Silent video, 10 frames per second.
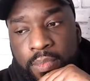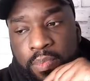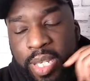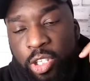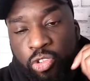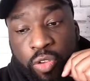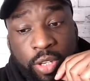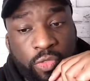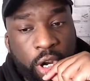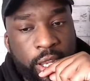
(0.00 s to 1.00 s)
be a
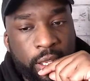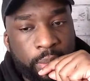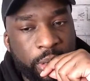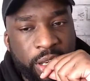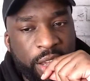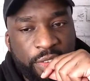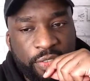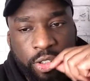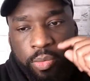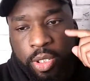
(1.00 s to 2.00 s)
screenwriter, but never
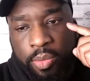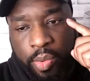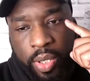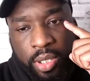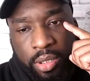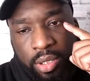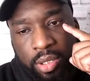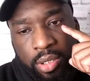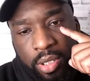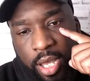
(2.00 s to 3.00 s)
for WWE.
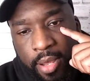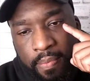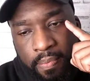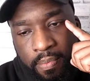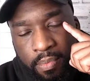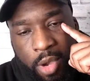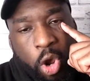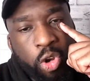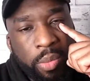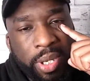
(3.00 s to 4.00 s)

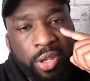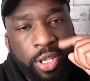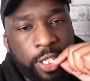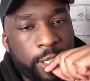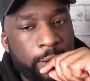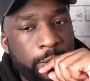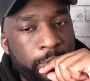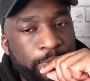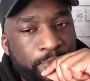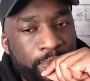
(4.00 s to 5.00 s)
Only because
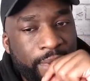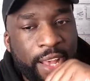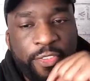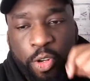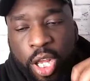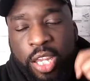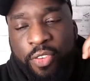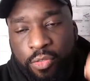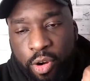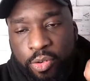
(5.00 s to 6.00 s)
I feel like if
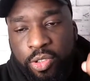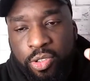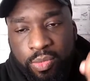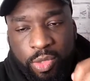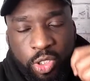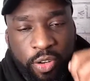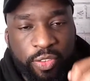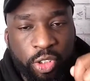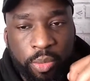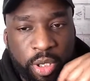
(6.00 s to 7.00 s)
I wrote stuff
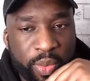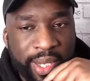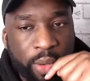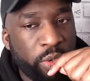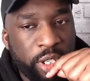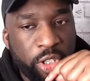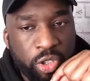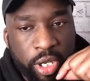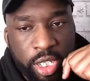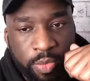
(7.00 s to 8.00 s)
for WWE, I wouldn't
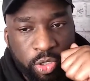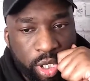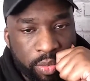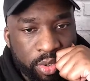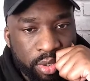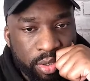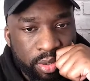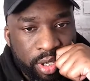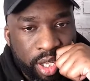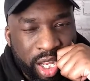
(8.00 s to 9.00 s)
enjoy it as much anymore.
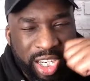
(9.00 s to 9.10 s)
I'd